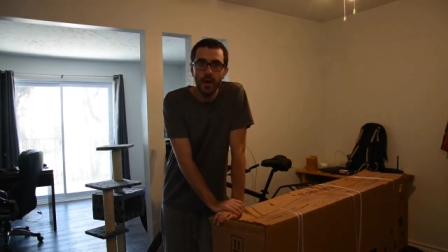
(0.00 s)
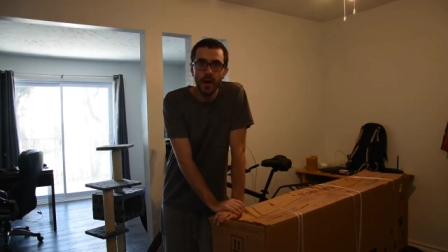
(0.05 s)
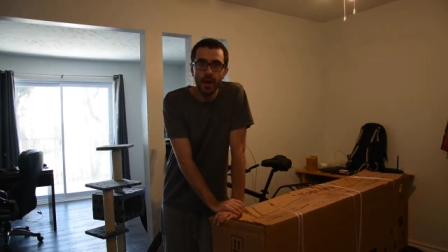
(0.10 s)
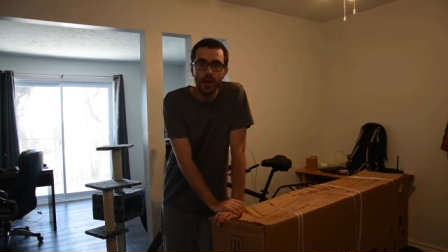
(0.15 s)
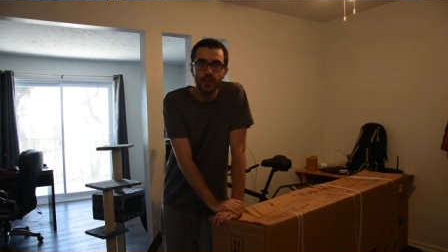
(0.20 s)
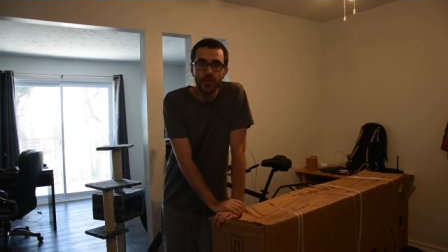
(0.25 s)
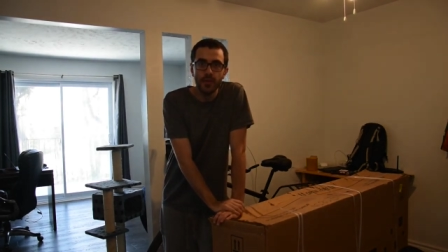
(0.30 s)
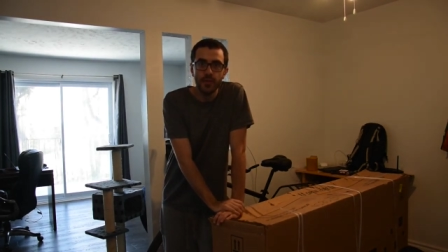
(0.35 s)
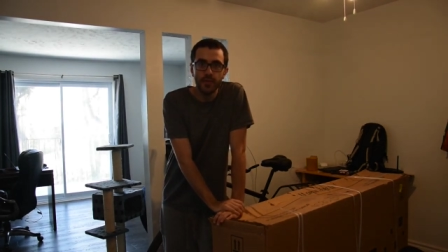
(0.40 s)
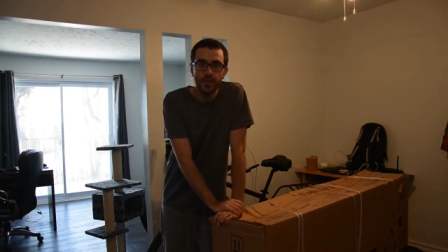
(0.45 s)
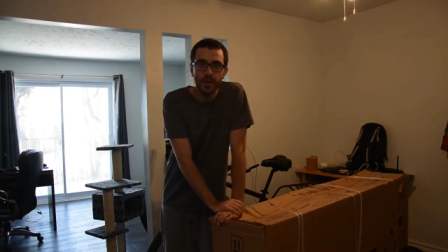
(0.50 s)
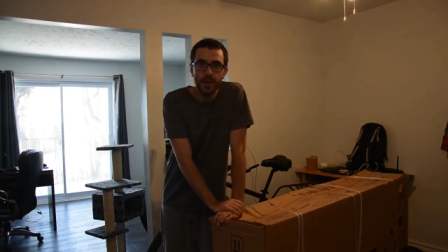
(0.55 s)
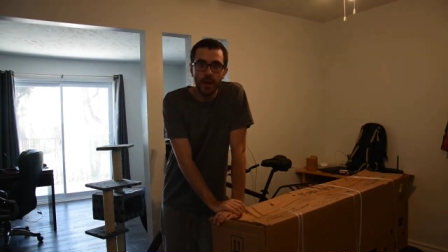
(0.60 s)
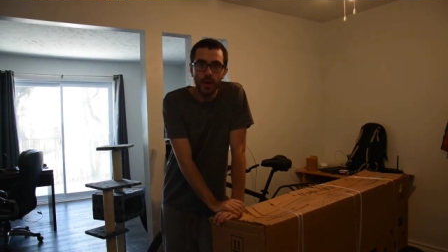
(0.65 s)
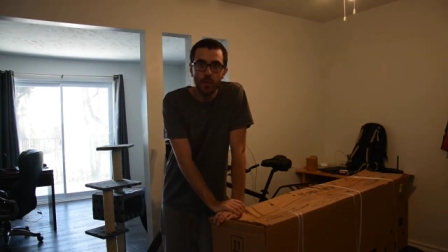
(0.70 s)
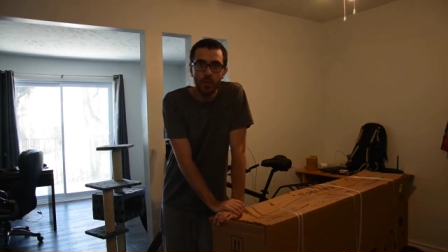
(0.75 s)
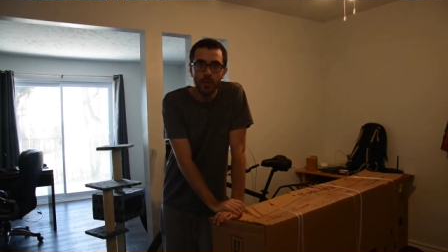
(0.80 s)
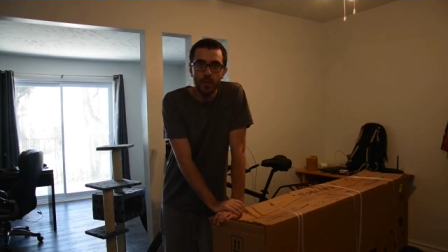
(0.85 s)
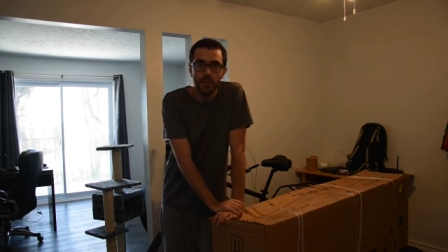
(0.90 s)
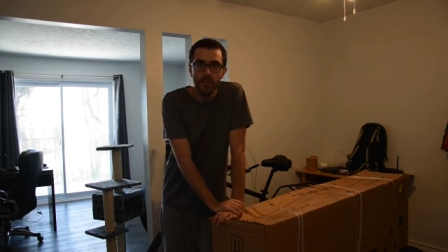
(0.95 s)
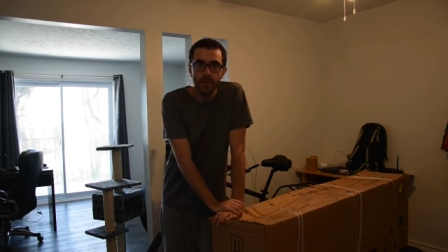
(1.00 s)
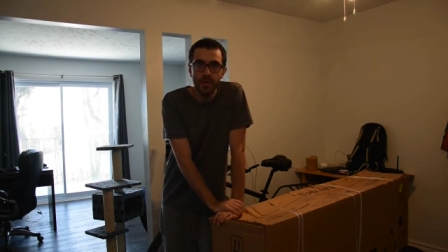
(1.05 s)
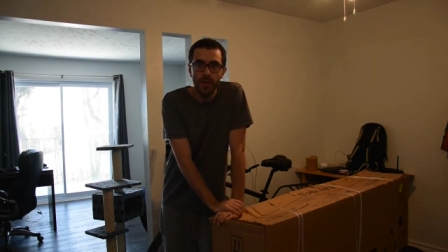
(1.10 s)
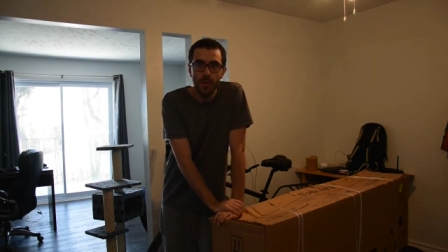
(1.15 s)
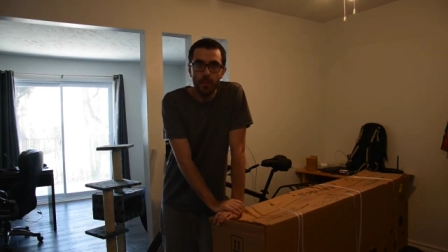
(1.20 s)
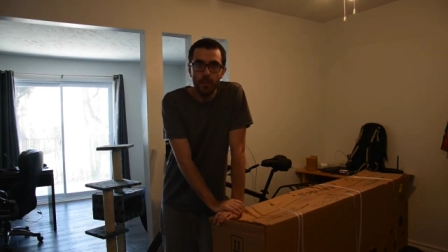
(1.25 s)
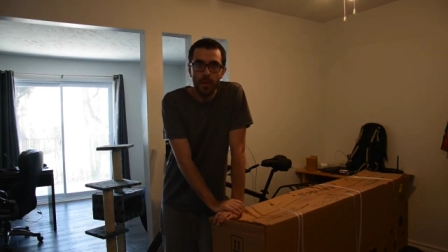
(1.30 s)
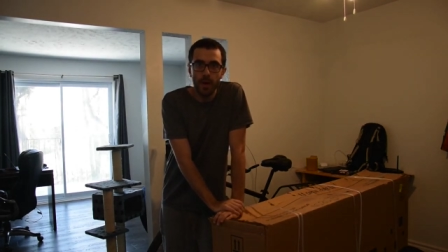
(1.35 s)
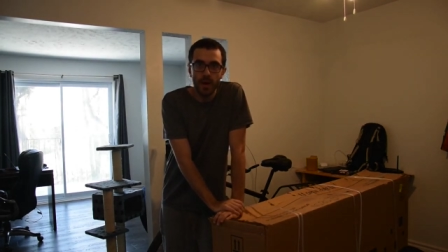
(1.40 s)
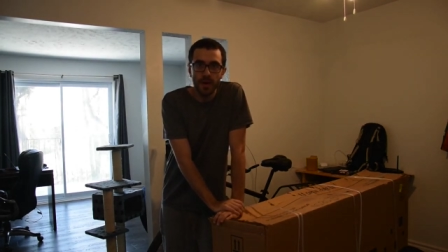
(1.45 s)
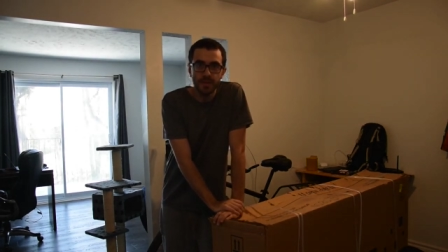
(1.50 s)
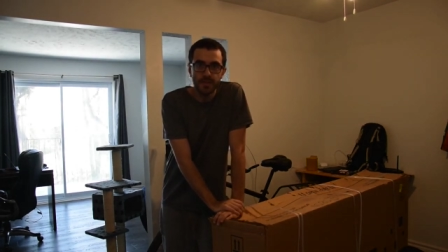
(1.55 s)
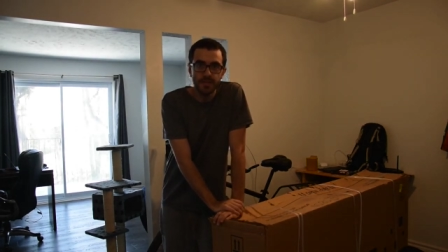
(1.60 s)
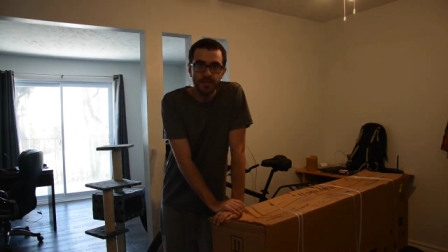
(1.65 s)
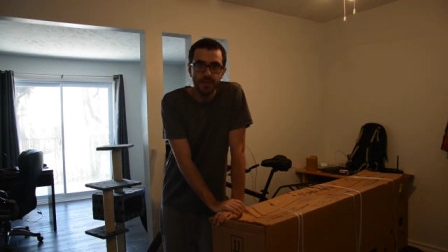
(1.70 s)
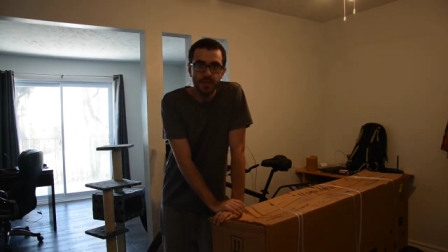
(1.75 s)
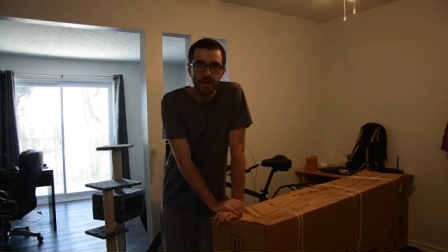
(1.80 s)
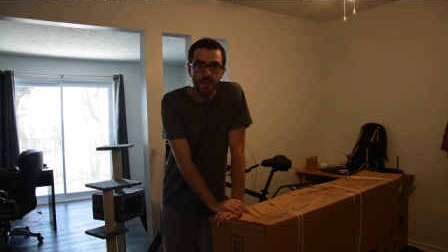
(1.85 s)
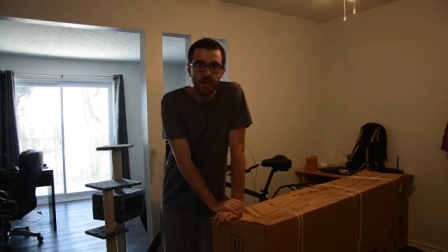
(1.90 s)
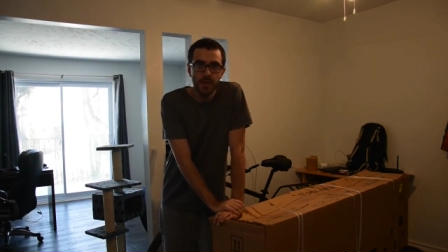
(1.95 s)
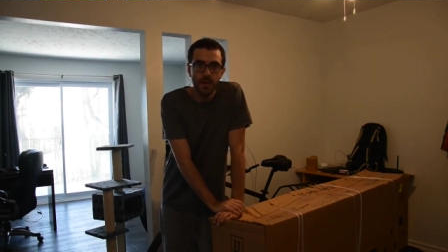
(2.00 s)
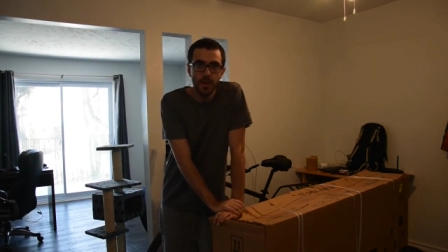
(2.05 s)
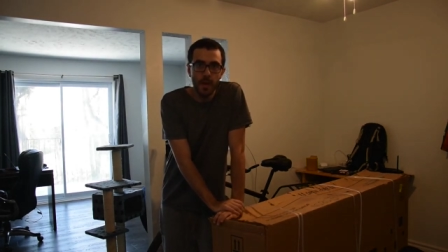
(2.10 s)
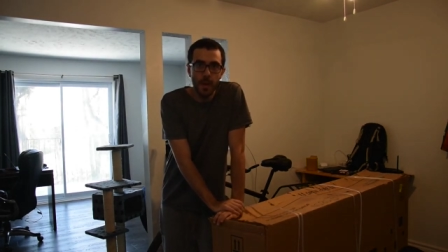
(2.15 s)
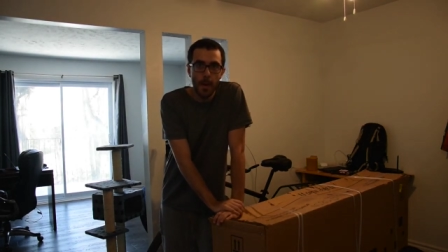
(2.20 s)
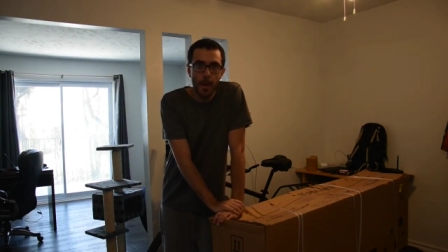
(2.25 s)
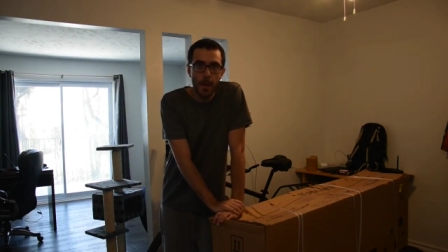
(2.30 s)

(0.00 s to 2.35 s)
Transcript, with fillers: and today I will be unboxing